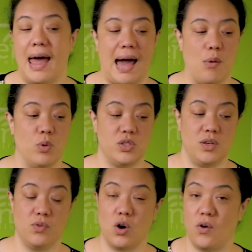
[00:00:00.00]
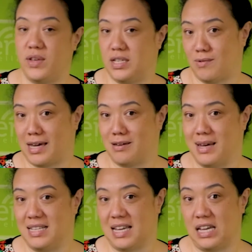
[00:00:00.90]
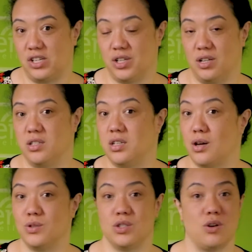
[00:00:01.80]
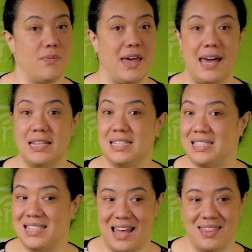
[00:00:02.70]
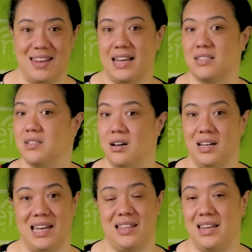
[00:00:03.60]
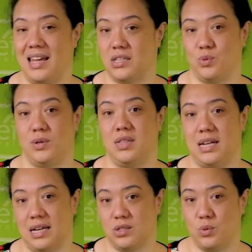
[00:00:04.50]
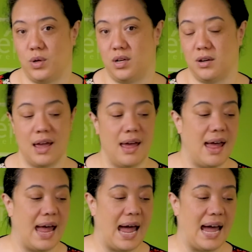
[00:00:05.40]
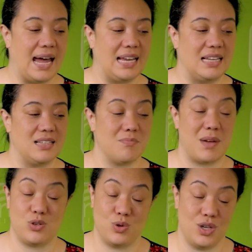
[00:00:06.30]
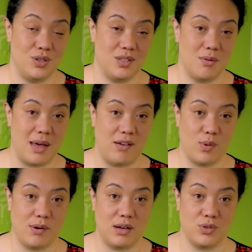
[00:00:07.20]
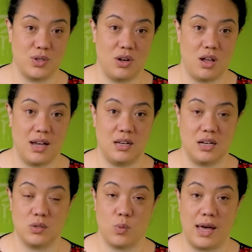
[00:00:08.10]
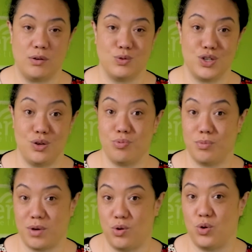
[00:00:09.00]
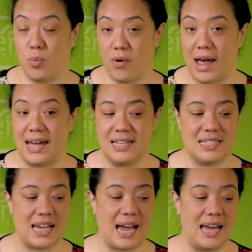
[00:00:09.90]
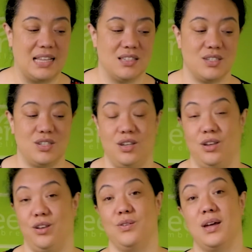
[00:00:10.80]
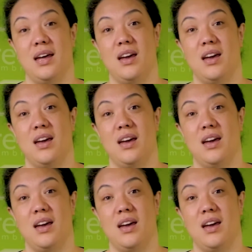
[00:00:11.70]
And once you've got these recommendations, don't stop there, set the next target and the next one and the next one. And make sure you're using them everywhere else online as well to promote your brand and to,